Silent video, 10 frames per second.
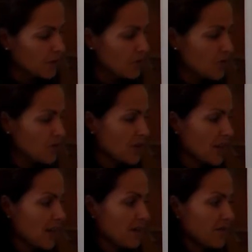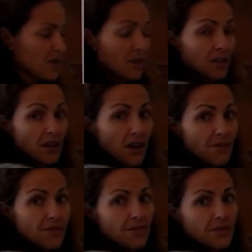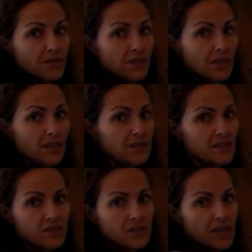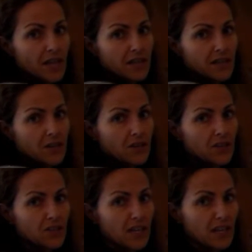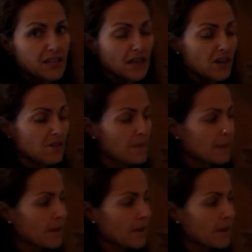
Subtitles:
You should have a cloth. This is just a hand towel, kitchen hand towel.